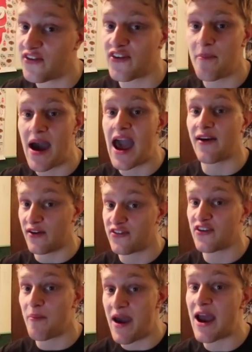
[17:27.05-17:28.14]
this is a banger.
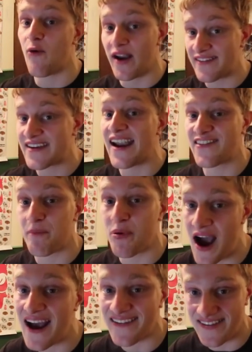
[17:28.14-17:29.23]
This is a big one. It's got a
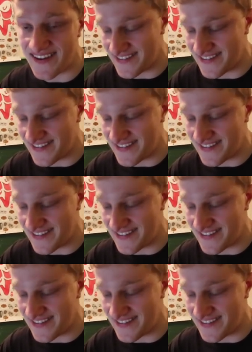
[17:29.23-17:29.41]
surprise in